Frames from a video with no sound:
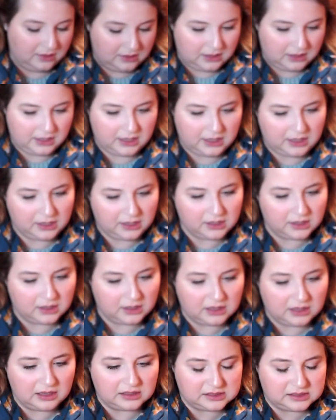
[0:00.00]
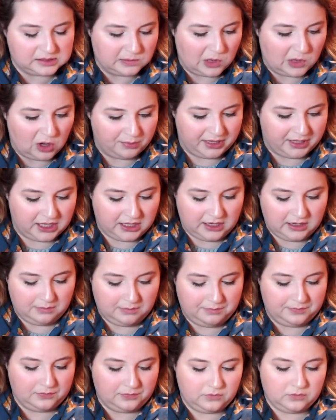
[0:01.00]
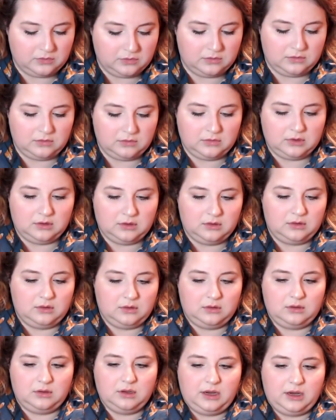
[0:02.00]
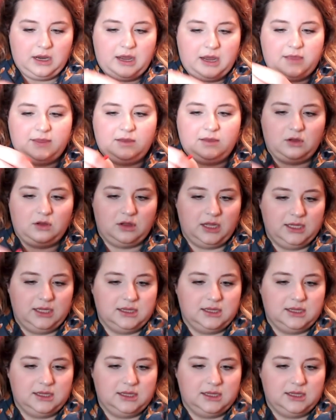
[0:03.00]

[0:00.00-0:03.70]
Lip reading: the small medium, and they look like